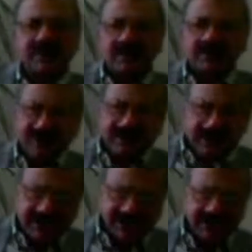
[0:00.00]

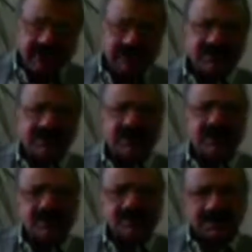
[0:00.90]
Brazil has done it with some
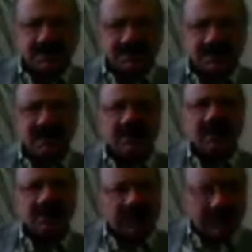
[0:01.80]
success.
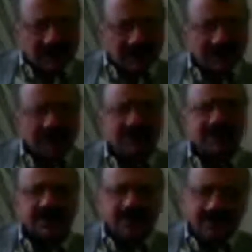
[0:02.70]
Thailand,
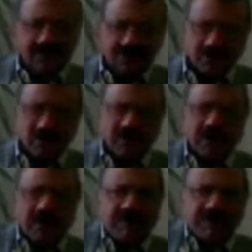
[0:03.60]
Malaysia tend to do.
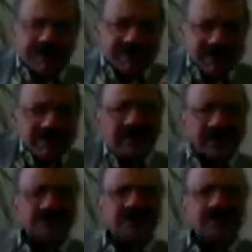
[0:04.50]
But in
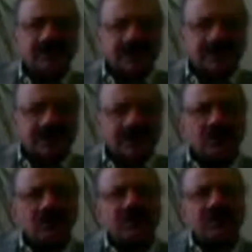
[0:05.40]
general, the
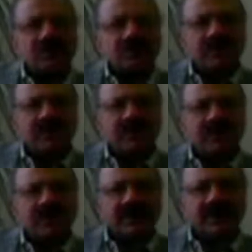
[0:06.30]
conclusion would be
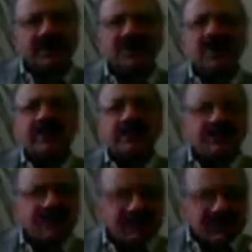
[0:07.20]
that at
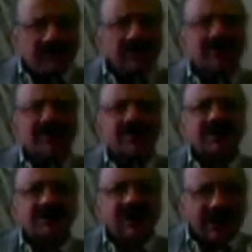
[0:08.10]
every point
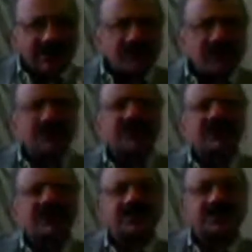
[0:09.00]
you will have to
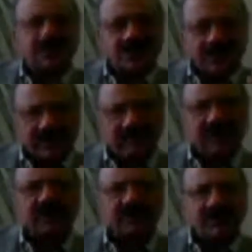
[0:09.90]
struggle to
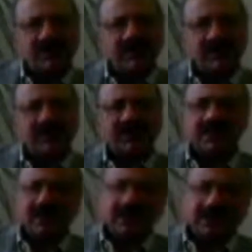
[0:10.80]
really implement
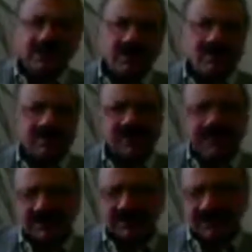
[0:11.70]
a compulsory
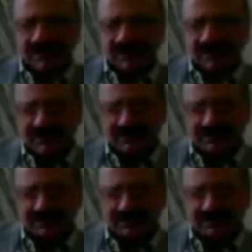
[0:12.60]
licensing provision.